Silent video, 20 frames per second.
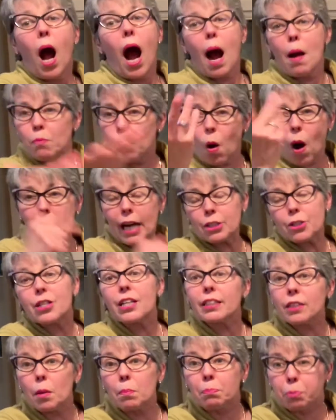I'm
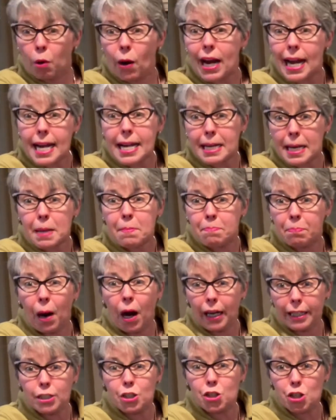watching the Brady
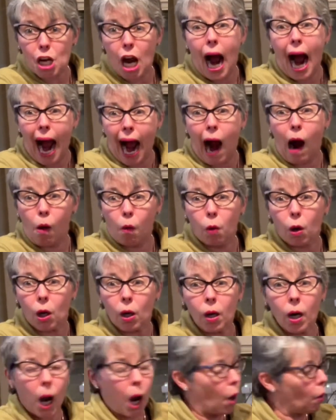Bunch
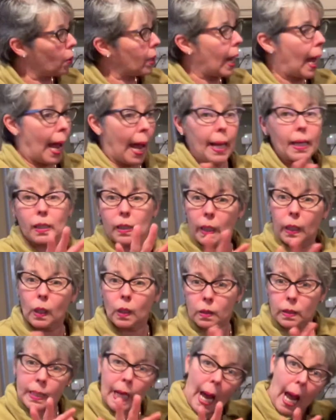Hour, okay, a
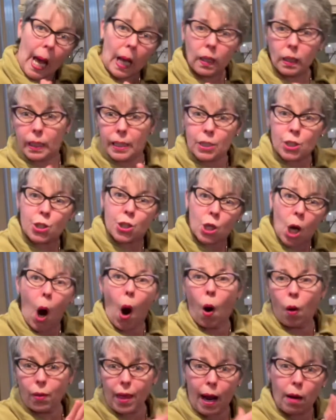little talent
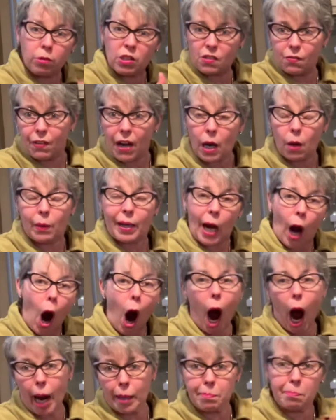show that was very
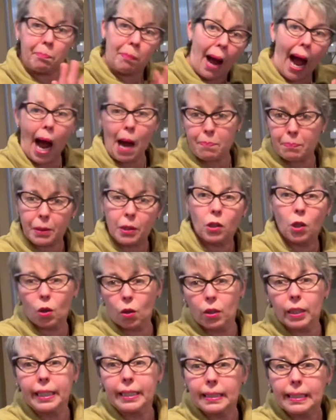hot and
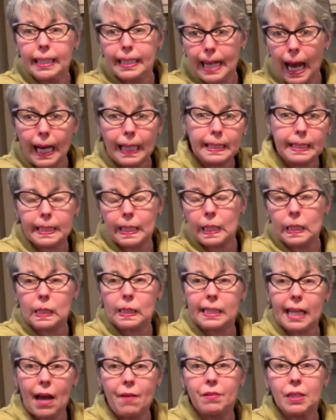popular in the
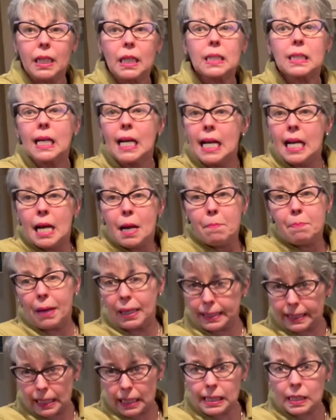1970s,
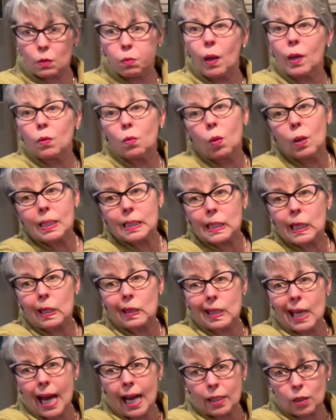but this one
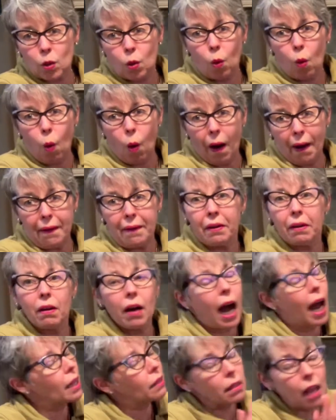wasn't that good.
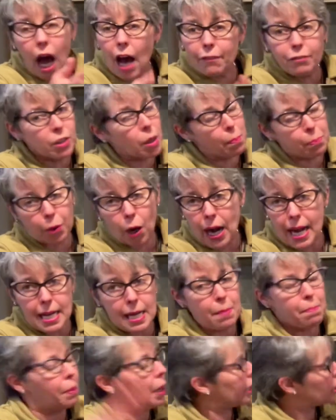I love the
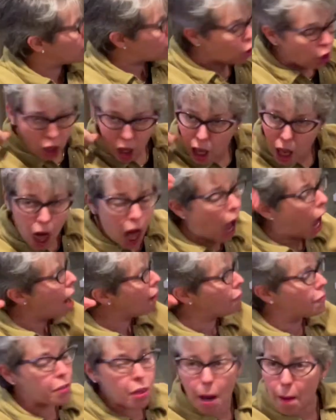Brady Bunch. Love
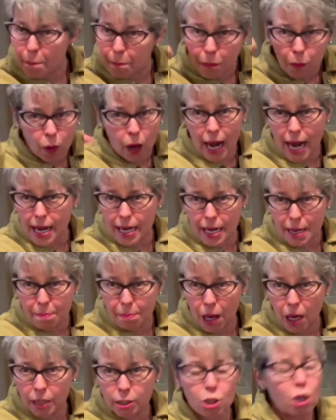the Brady
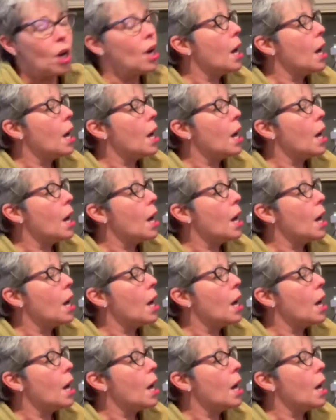Bunch.